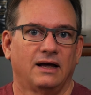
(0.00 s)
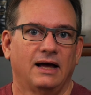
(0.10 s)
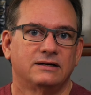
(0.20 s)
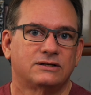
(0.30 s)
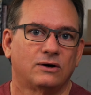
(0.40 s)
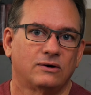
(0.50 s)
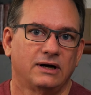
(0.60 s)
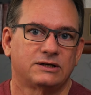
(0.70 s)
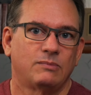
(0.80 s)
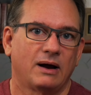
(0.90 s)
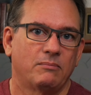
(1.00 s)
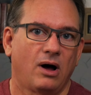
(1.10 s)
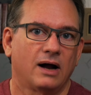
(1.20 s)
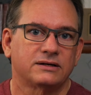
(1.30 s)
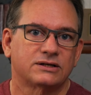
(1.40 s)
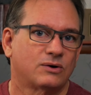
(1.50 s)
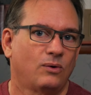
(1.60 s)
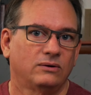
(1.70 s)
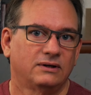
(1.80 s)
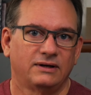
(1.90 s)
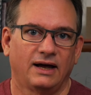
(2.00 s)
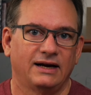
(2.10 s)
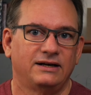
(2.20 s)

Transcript: And so it's my modest goal today